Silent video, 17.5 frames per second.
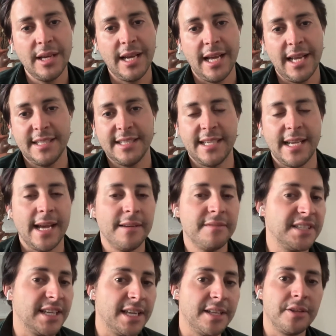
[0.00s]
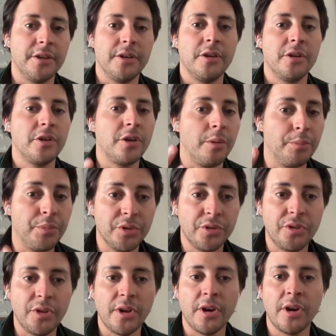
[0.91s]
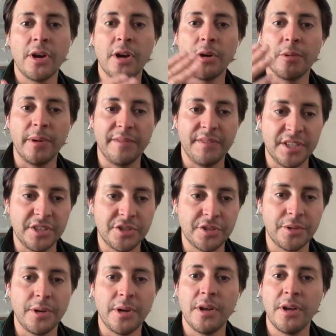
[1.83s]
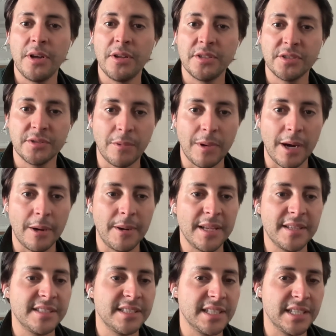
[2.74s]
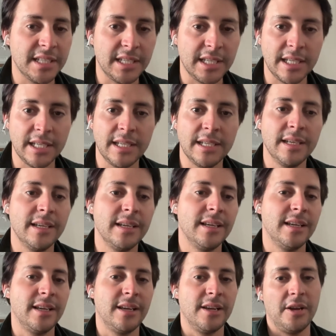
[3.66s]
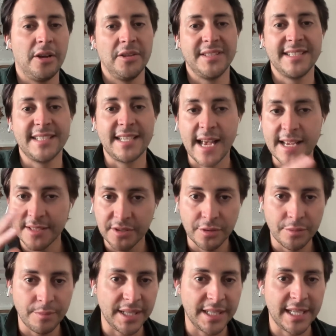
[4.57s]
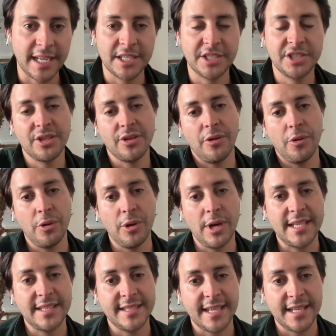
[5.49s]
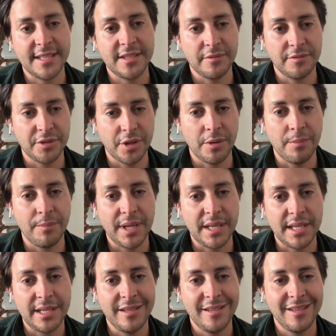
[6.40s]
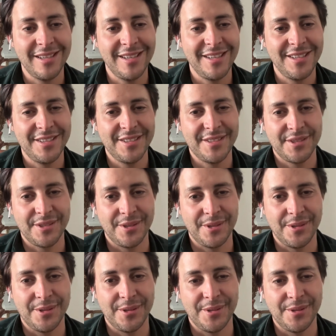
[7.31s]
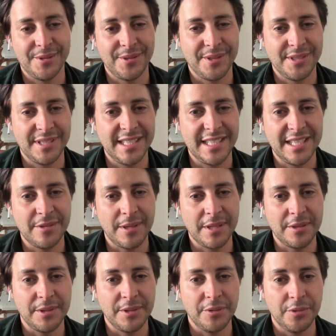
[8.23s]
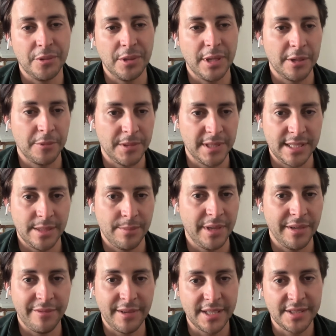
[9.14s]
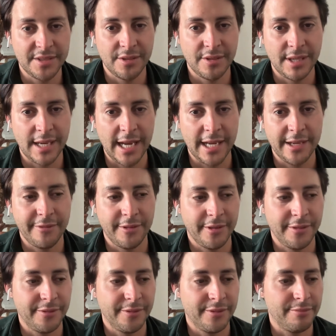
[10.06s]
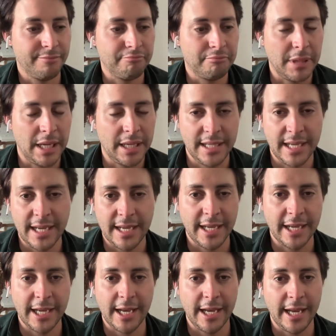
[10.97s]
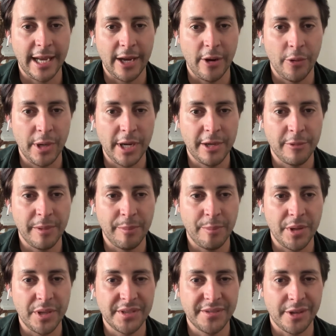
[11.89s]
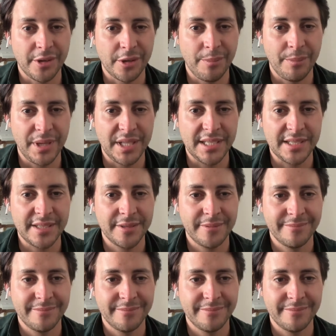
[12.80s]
And they have then a computer with insurance, warranty, a SaaS to manage all assets of the company. So this is what we do. Like we simplify the life of all equipment for companies.